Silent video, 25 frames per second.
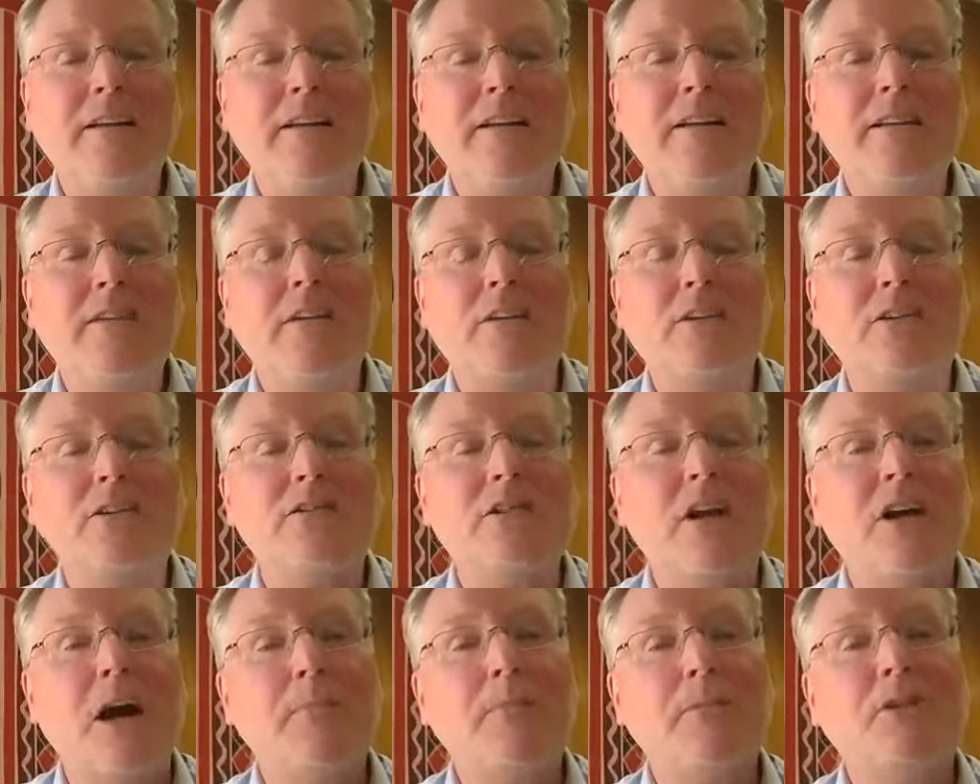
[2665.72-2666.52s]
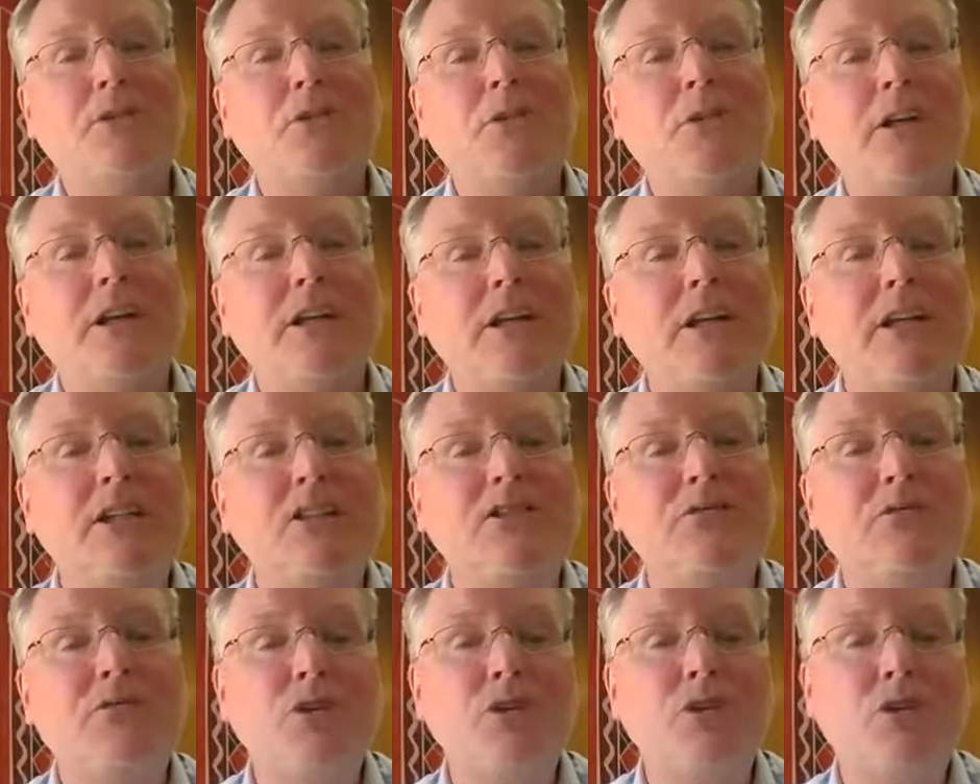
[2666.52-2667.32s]
There's opportunities
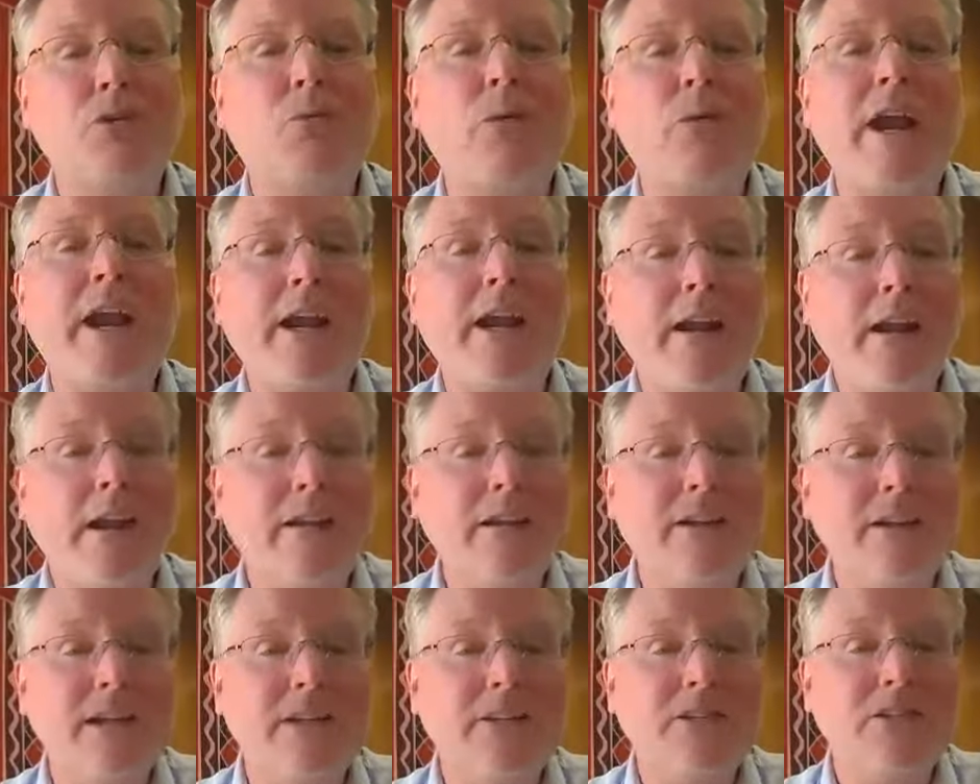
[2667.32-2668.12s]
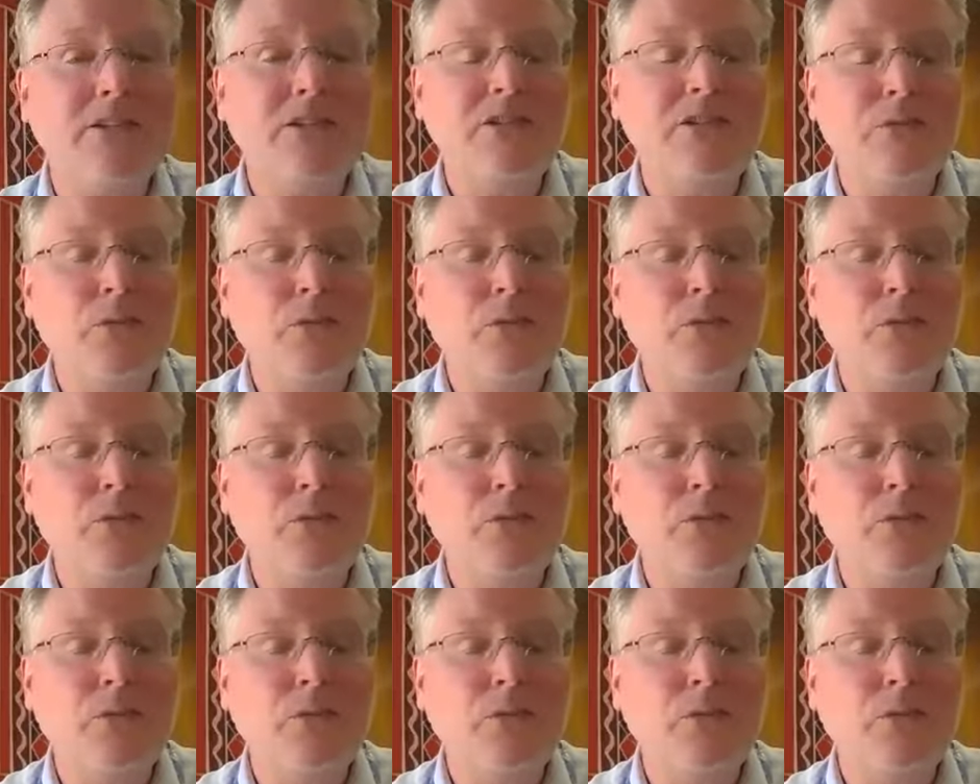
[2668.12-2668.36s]
for training and